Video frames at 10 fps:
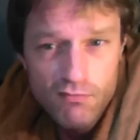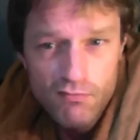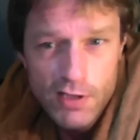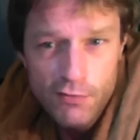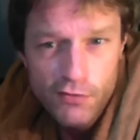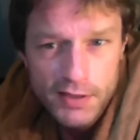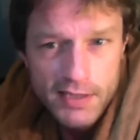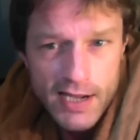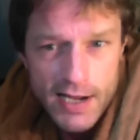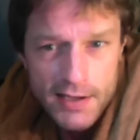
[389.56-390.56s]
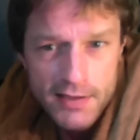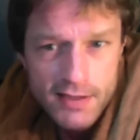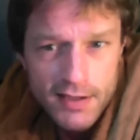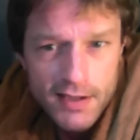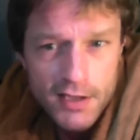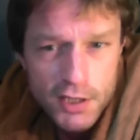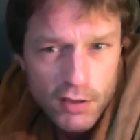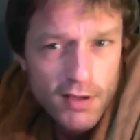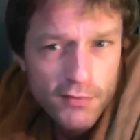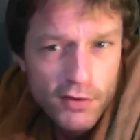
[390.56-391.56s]
different kinds, and I shall
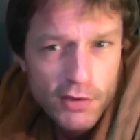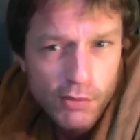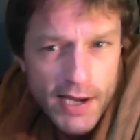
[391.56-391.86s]
give you 3